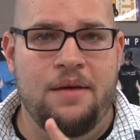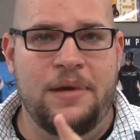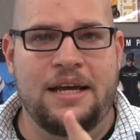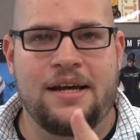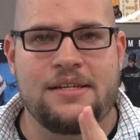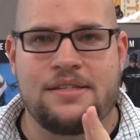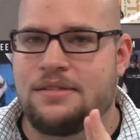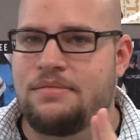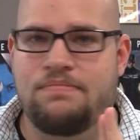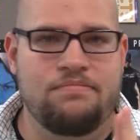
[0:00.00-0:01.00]

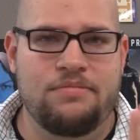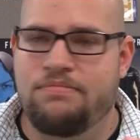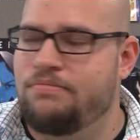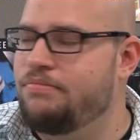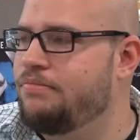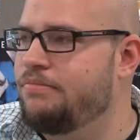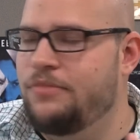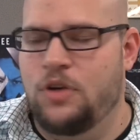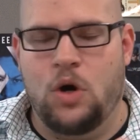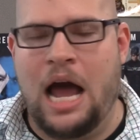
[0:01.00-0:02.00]
Because
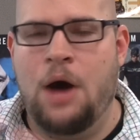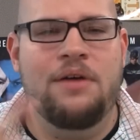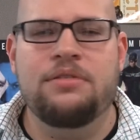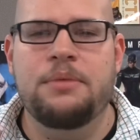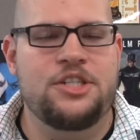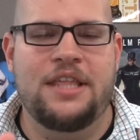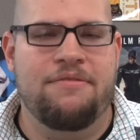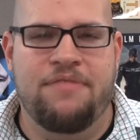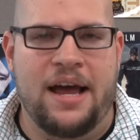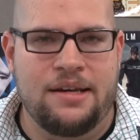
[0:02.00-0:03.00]
however much they
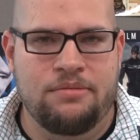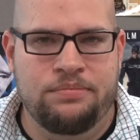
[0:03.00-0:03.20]
fight,